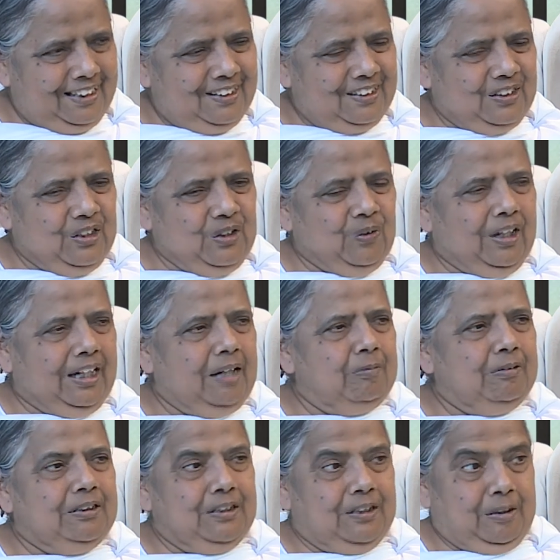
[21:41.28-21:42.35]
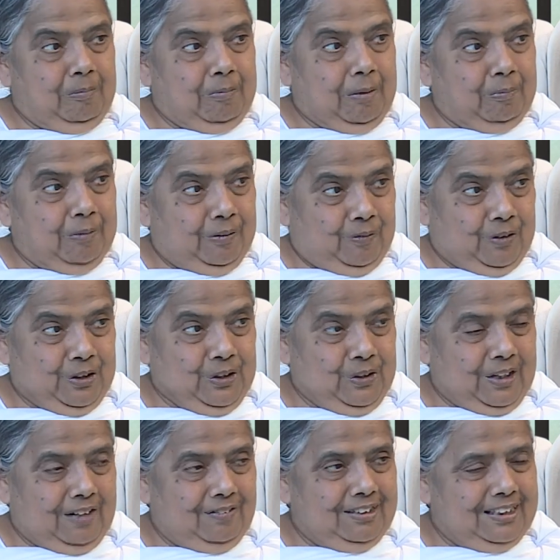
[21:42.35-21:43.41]
So you are able to remember what you
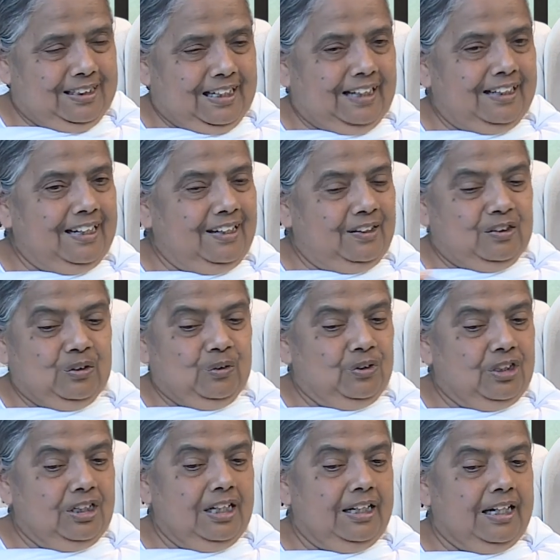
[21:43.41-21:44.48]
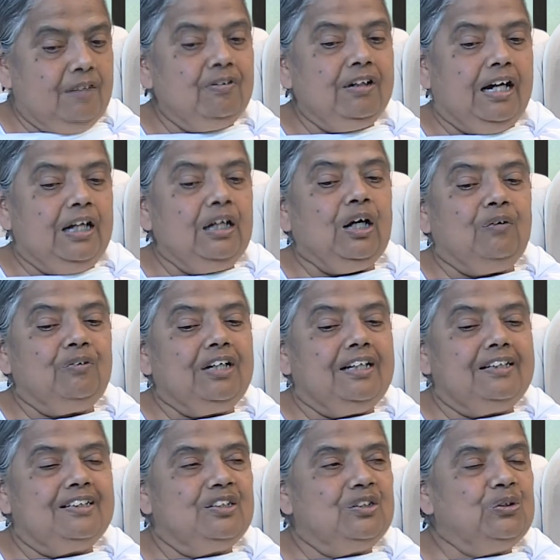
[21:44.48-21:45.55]
have studied. So she never allowed
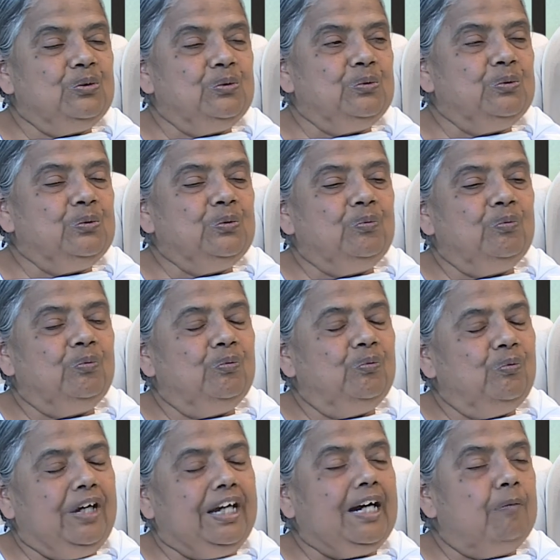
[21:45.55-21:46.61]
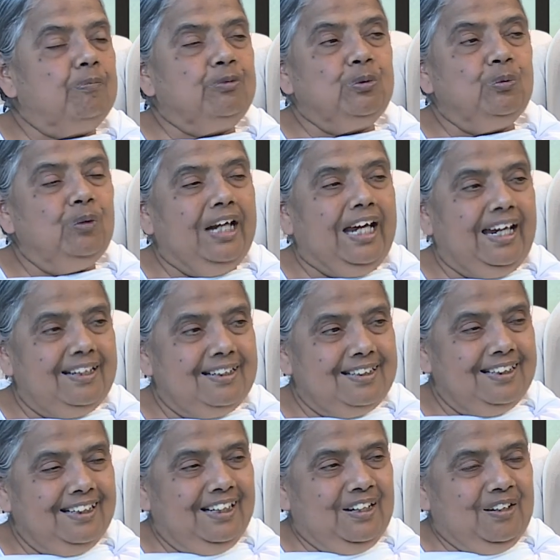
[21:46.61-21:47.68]
us to wake up too
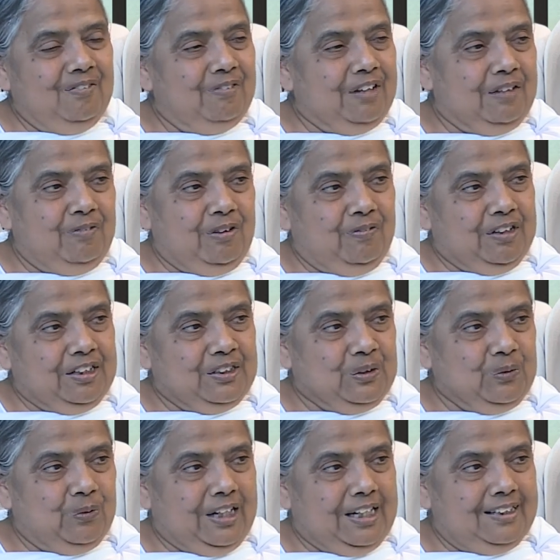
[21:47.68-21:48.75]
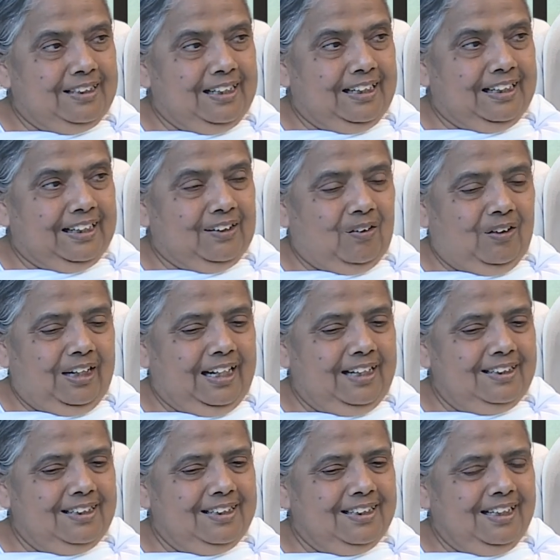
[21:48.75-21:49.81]
late when we were students in the
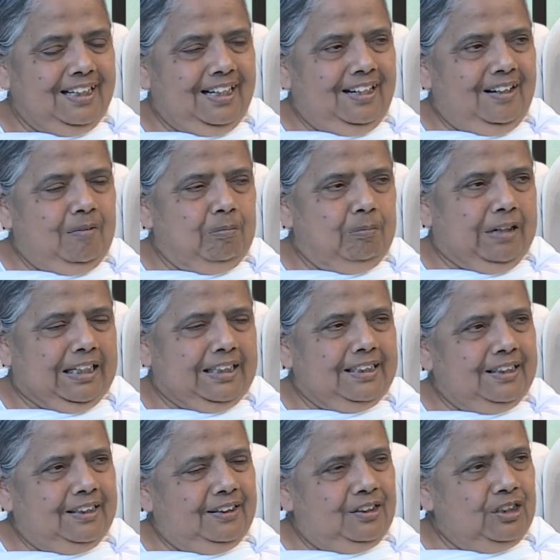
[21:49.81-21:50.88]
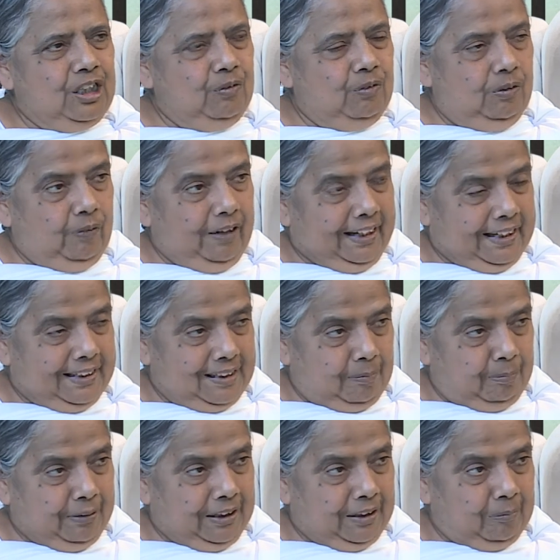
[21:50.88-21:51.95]
college. But she will wake us
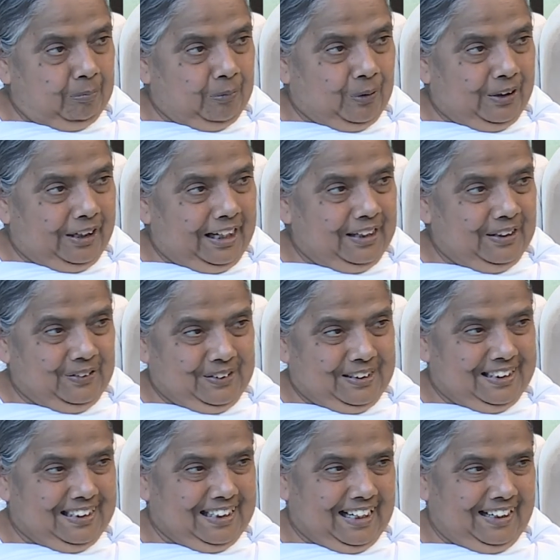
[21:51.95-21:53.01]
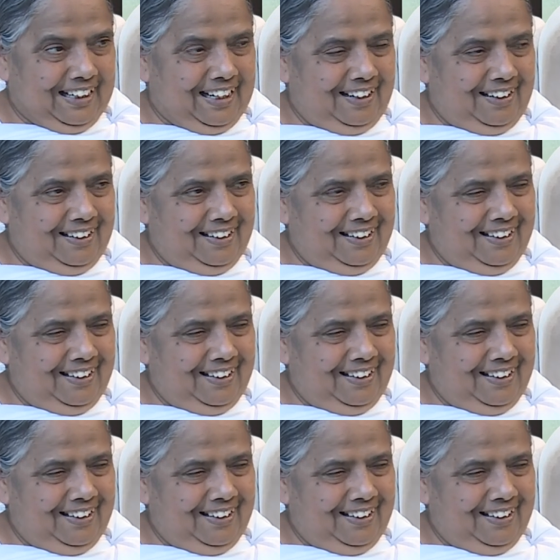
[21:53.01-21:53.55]
up in the morning to study.